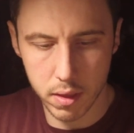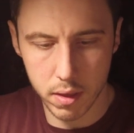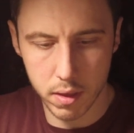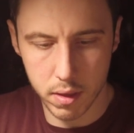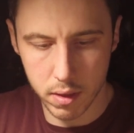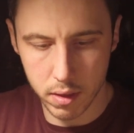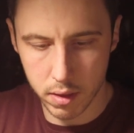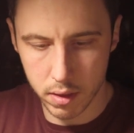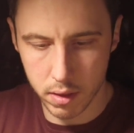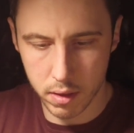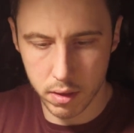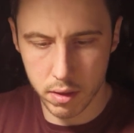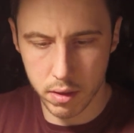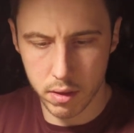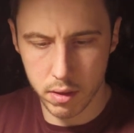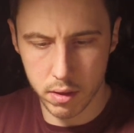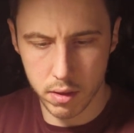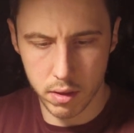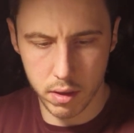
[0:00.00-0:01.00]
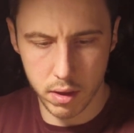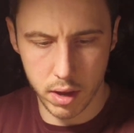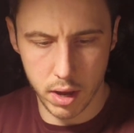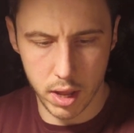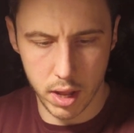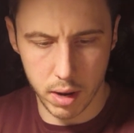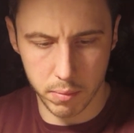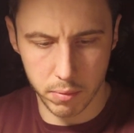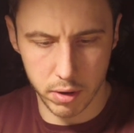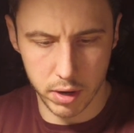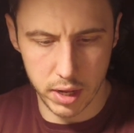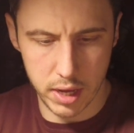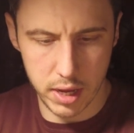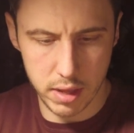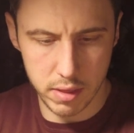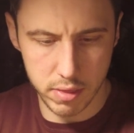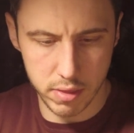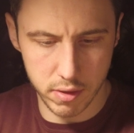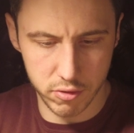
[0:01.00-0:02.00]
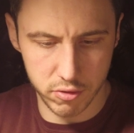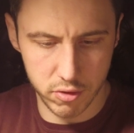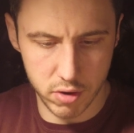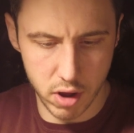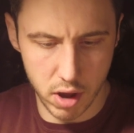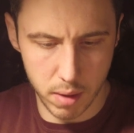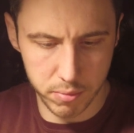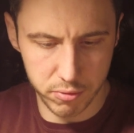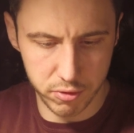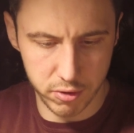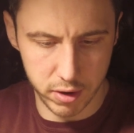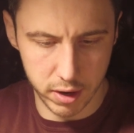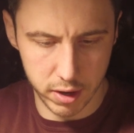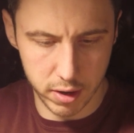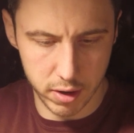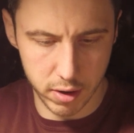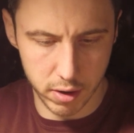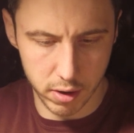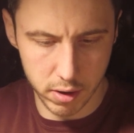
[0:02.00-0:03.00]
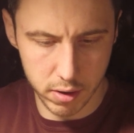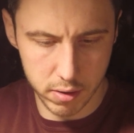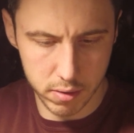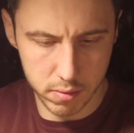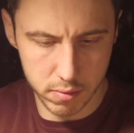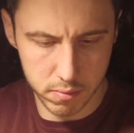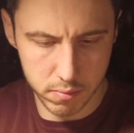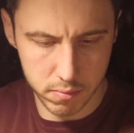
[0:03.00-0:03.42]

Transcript: And I'm going to heat this dop stick here.